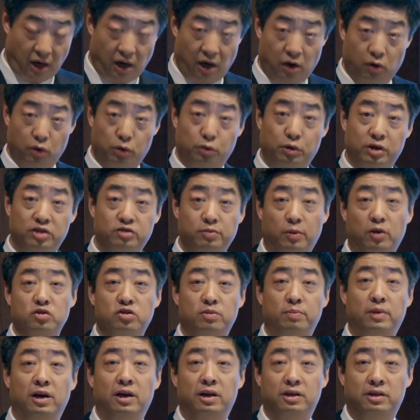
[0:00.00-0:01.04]
our
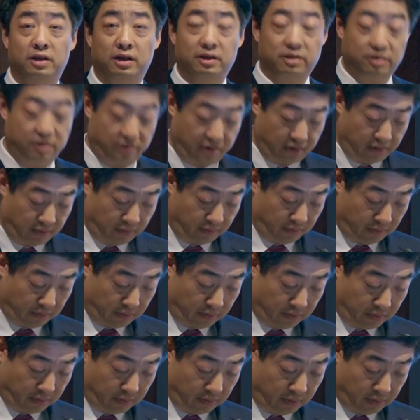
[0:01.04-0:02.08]
responsibilities.
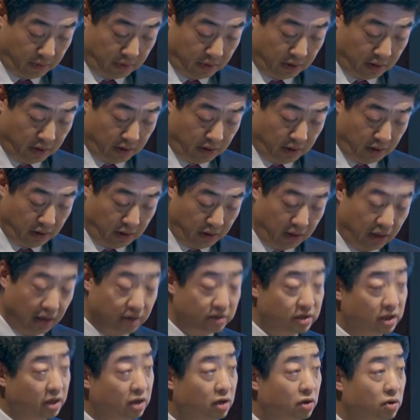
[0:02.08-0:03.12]

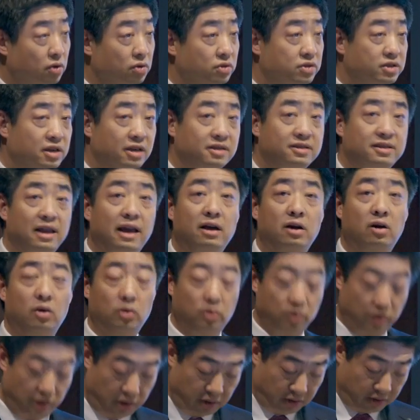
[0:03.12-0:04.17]
This includes the
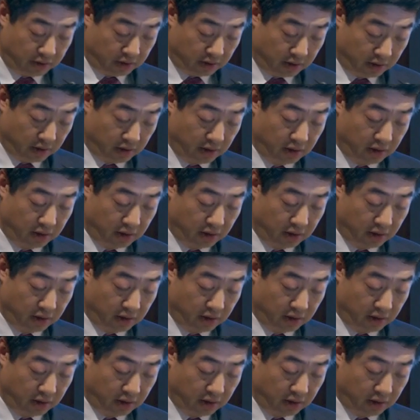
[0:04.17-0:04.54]
stakeholders